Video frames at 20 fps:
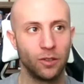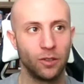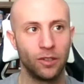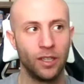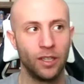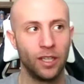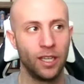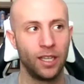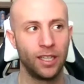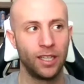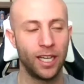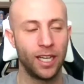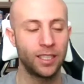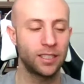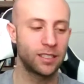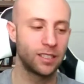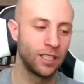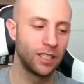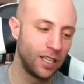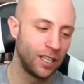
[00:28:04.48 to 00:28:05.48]
So
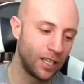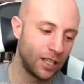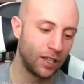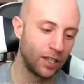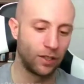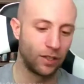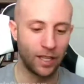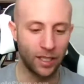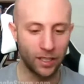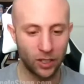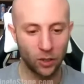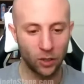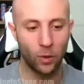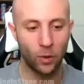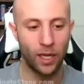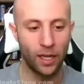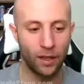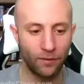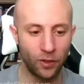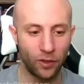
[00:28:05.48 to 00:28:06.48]
that's the
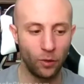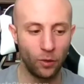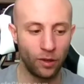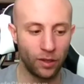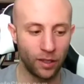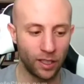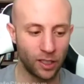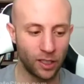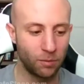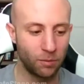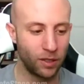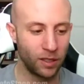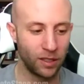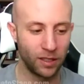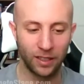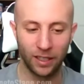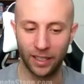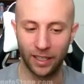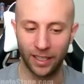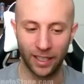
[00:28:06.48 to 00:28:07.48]
way I view things.
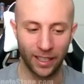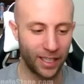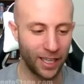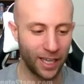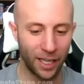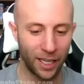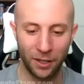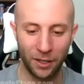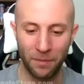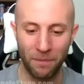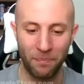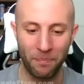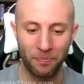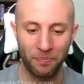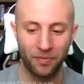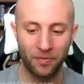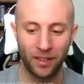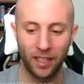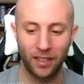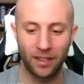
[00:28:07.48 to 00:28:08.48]
But like, again,
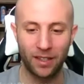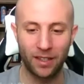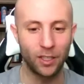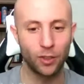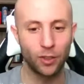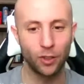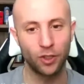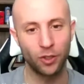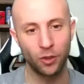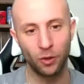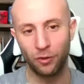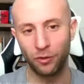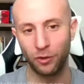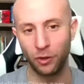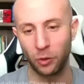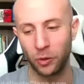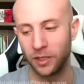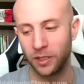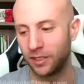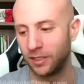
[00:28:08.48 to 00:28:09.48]
things are so
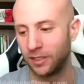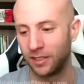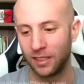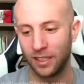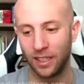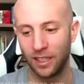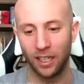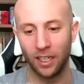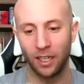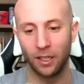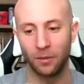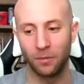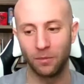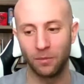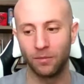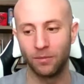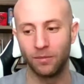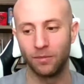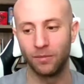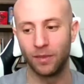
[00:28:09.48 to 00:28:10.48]
fluid,
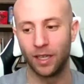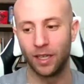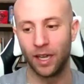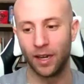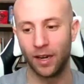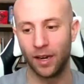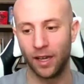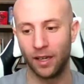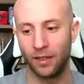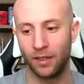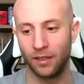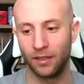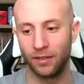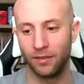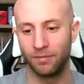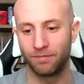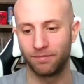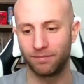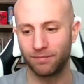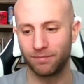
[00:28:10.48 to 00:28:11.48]

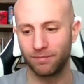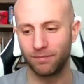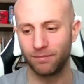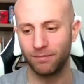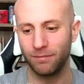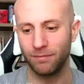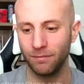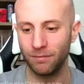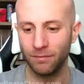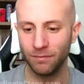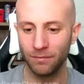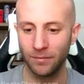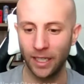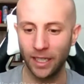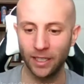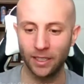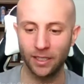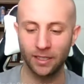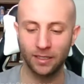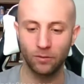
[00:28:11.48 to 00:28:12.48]
and
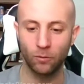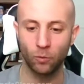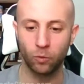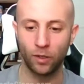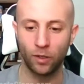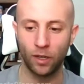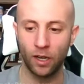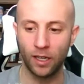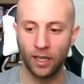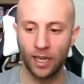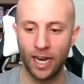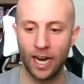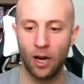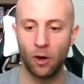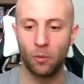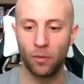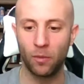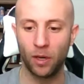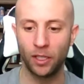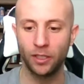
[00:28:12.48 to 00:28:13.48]
it's not
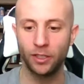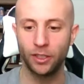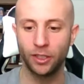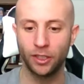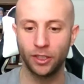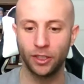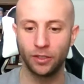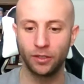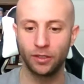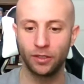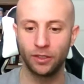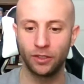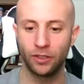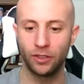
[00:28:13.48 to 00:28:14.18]
how much